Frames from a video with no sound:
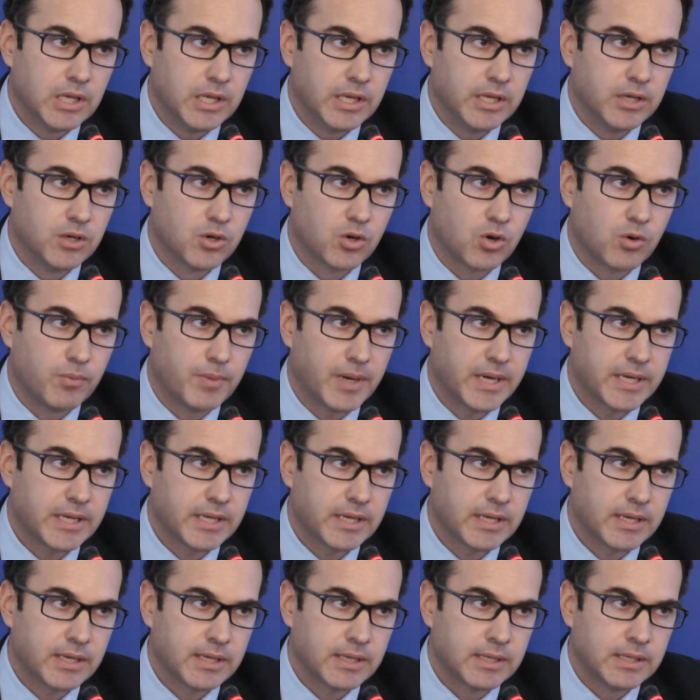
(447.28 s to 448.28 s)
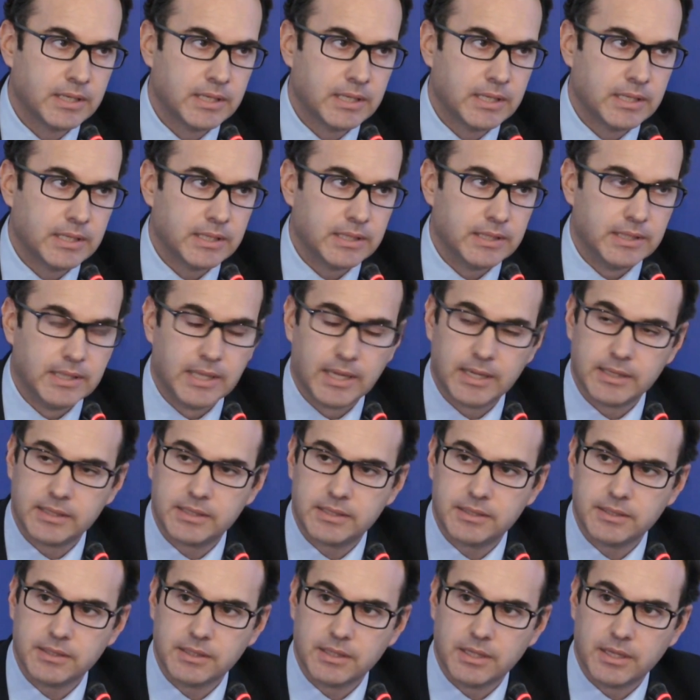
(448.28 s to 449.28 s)
in Romania
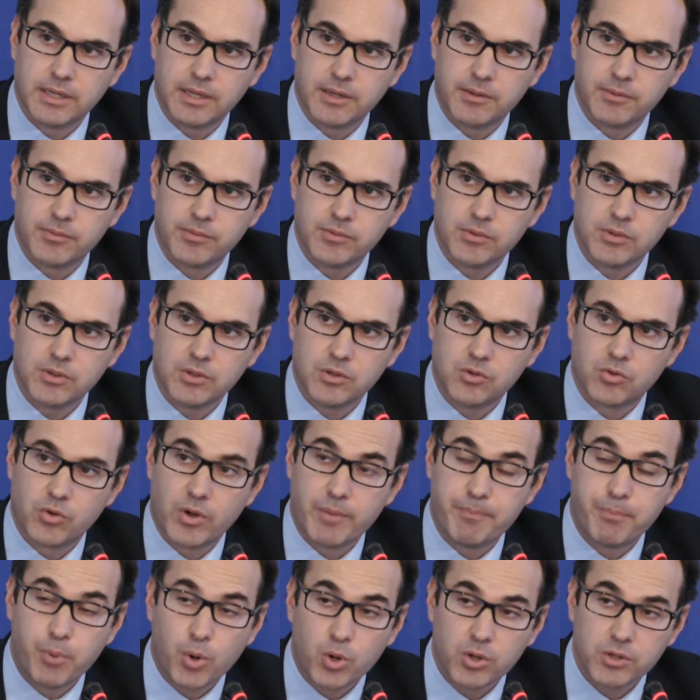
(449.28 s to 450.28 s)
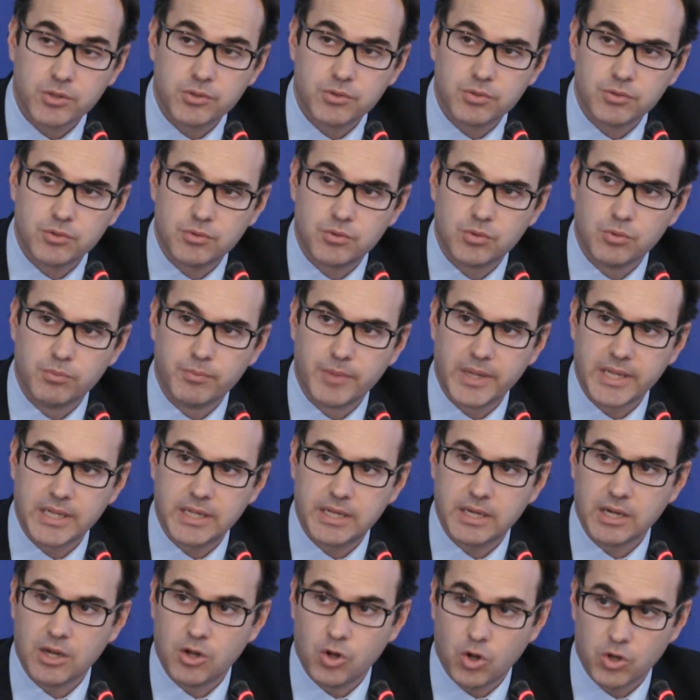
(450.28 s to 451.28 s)
that report to
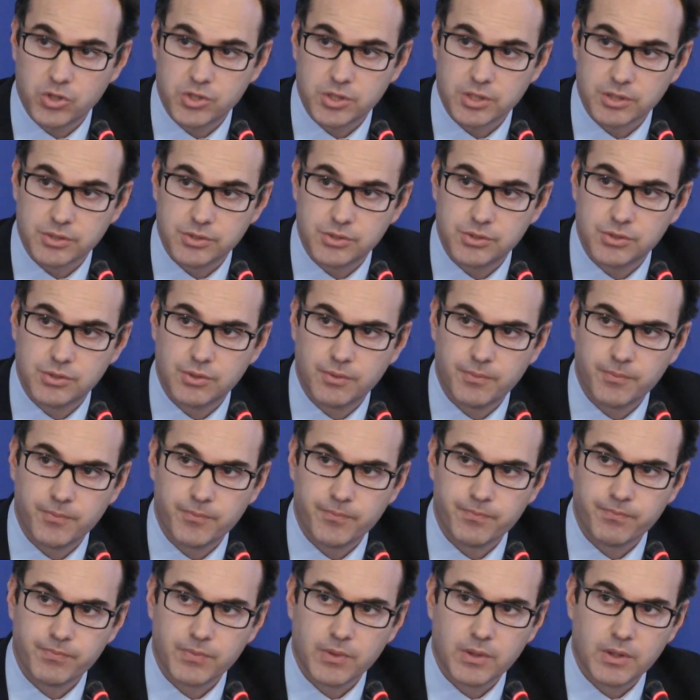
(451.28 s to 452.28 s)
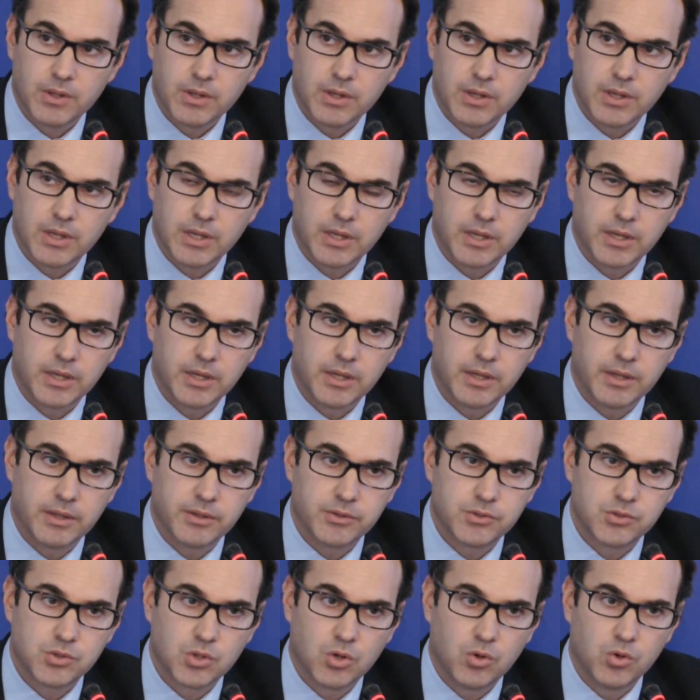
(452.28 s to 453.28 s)
make losses.
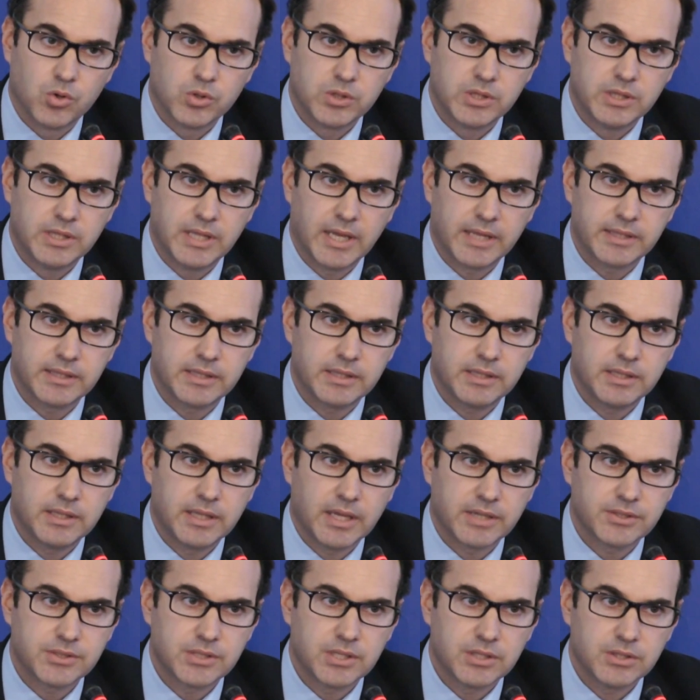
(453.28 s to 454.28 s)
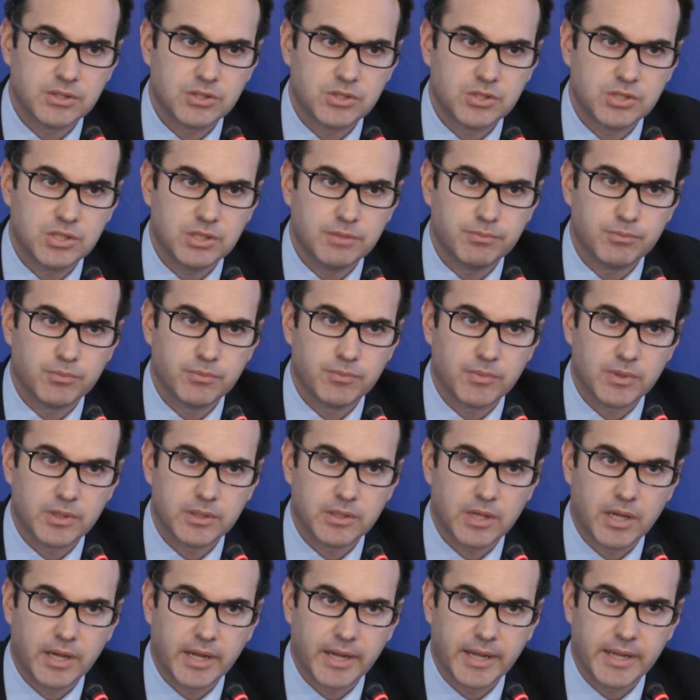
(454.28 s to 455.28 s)
So that doesn't seem,
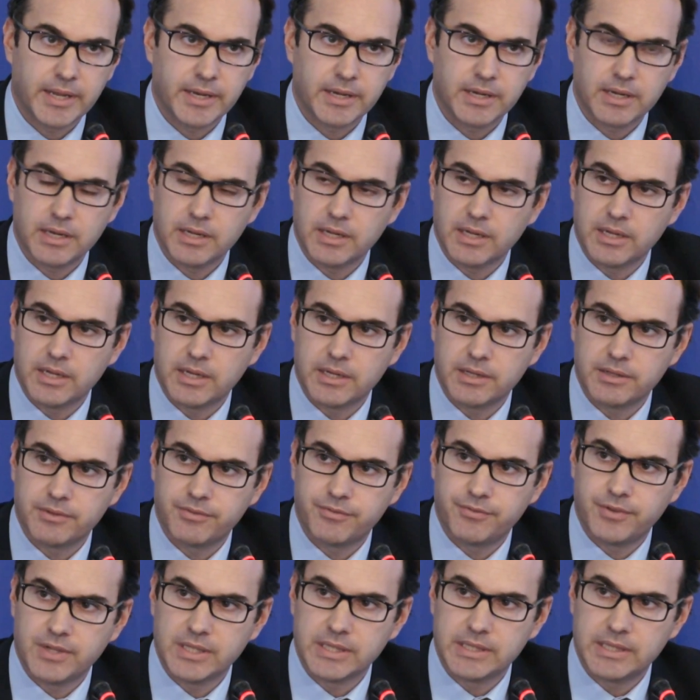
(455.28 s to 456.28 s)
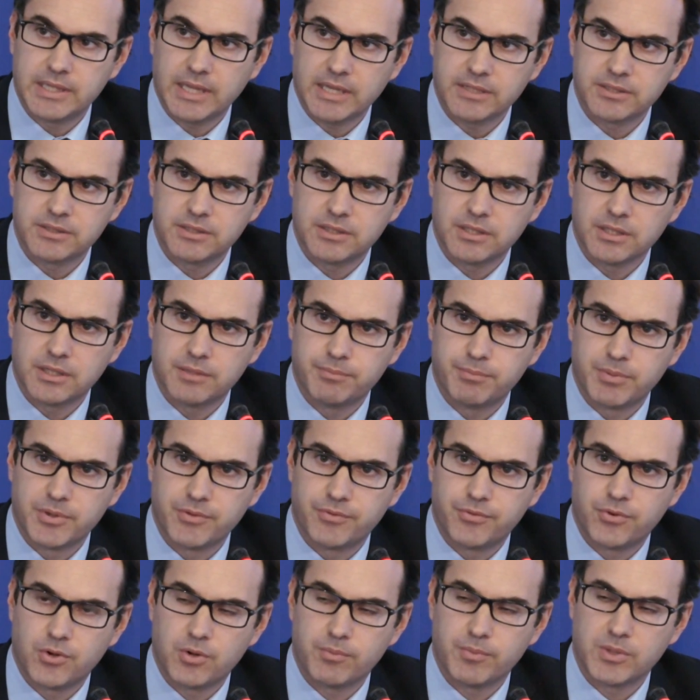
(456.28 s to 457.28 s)
again, a fantastic
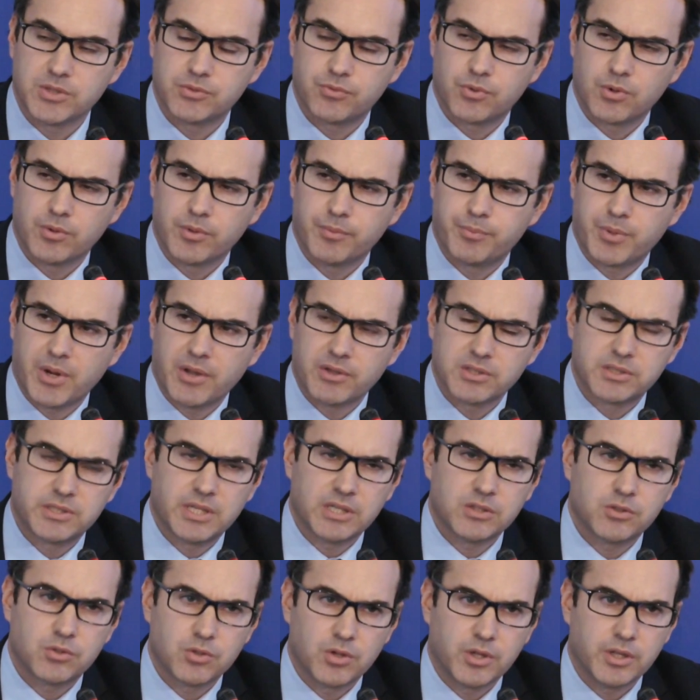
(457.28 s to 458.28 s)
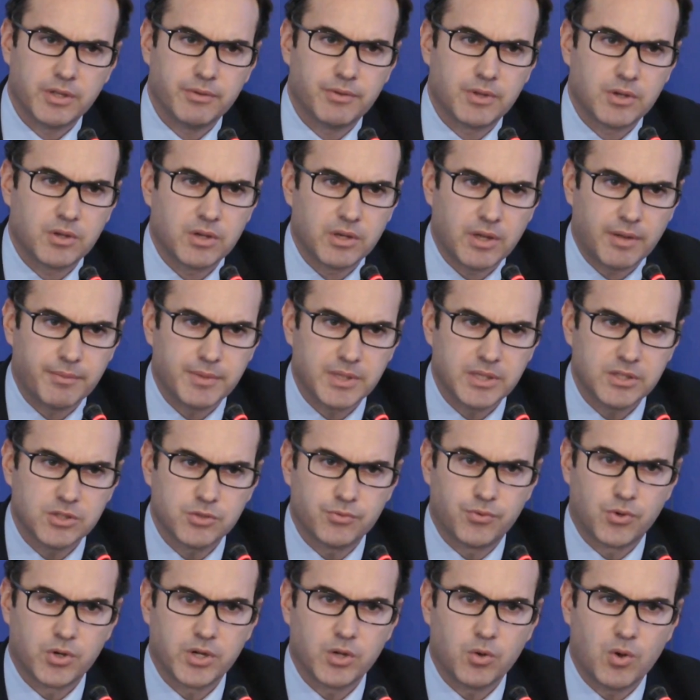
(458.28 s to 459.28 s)
performance from the private sector. Even, I mean,
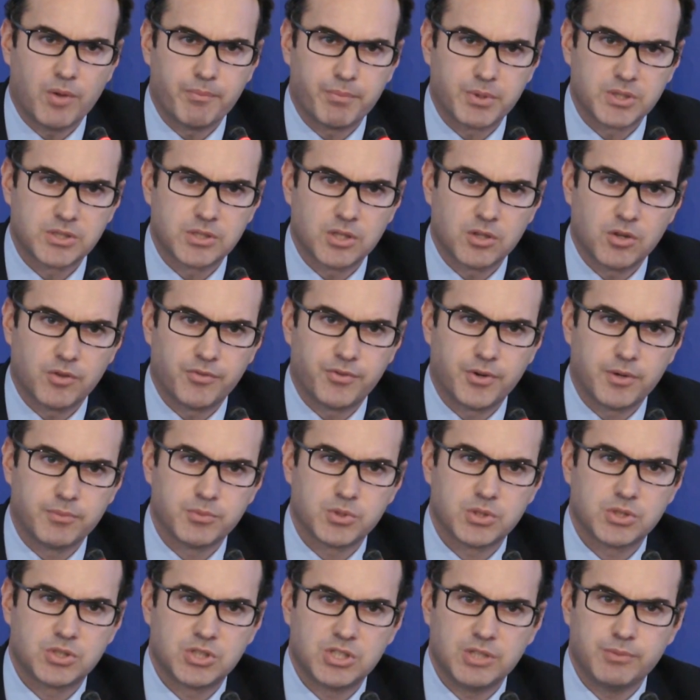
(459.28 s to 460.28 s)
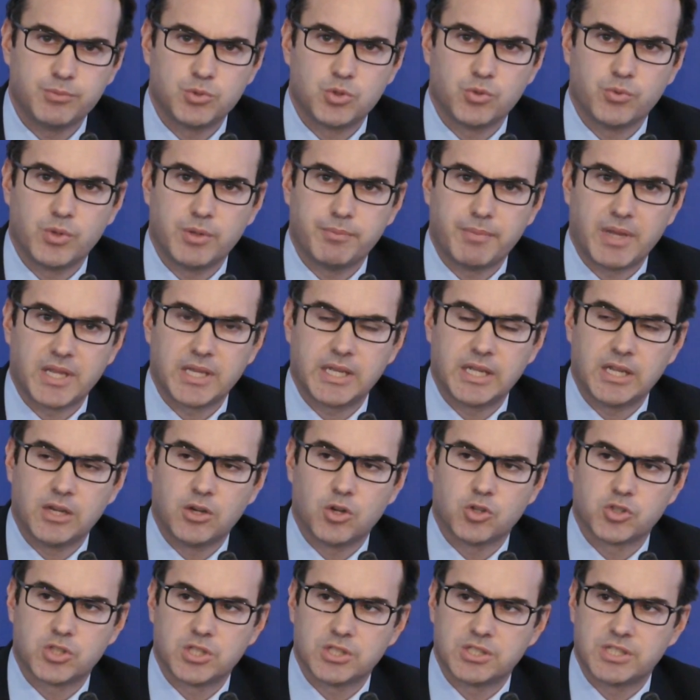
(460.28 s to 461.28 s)
these 41% of firms seem to be making
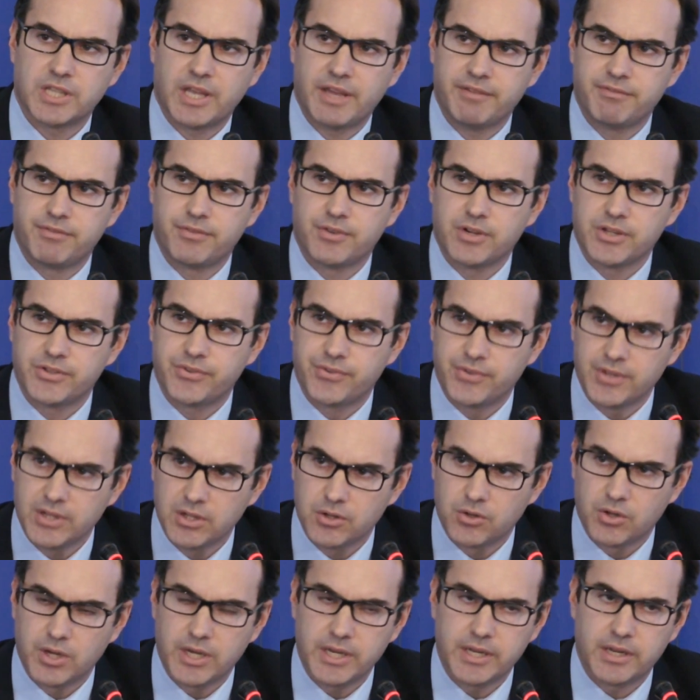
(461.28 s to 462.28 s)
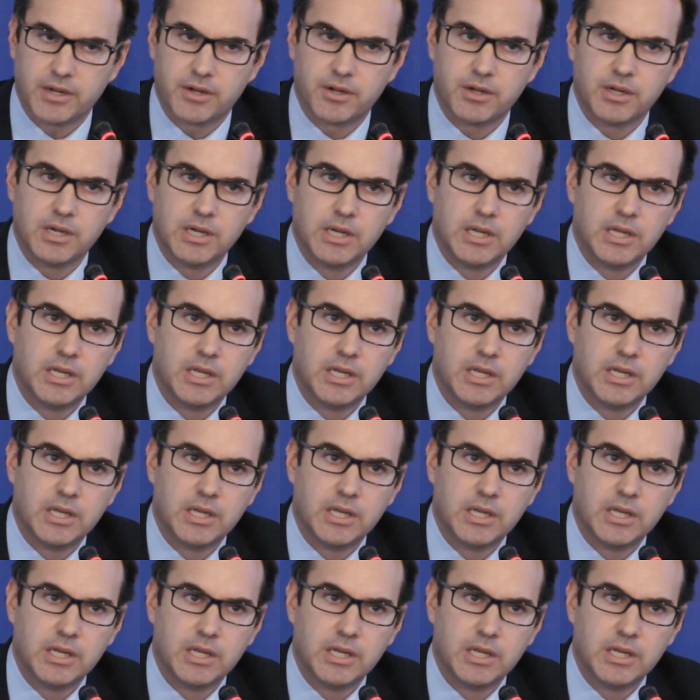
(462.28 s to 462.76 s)
losses every single year,